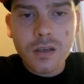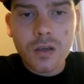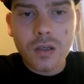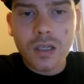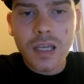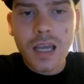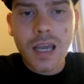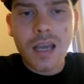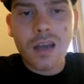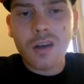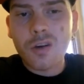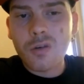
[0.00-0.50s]

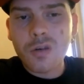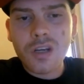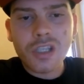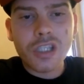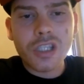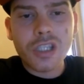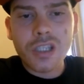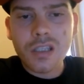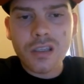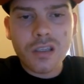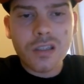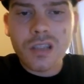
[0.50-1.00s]
Okay? A
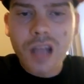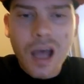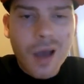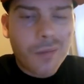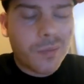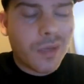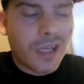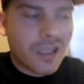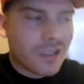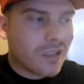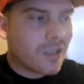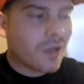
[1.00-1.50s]
Christian does not
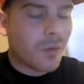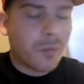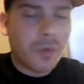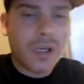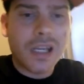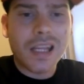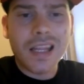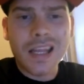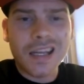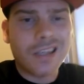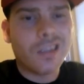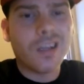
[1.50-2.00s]
mean
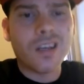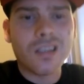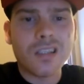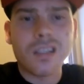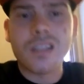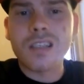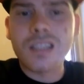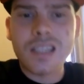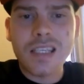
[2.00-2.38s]
somebody that doesn't